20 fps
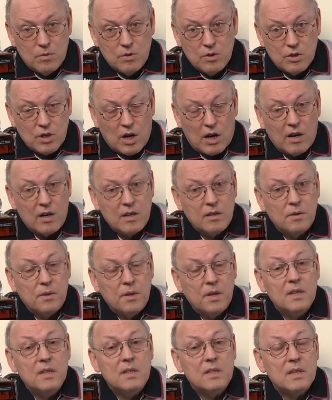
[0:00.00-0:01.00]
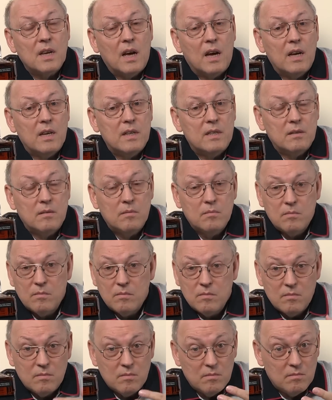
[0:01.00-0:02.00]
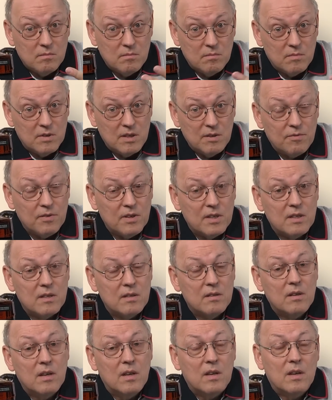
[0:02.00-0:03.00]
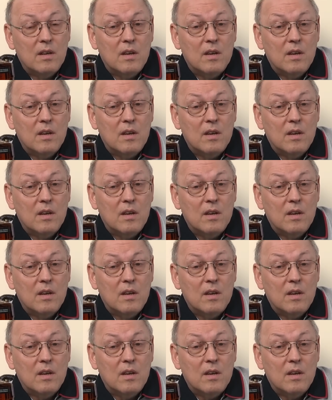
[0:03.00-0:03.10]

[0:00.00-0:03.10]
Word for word: charred on the inside, different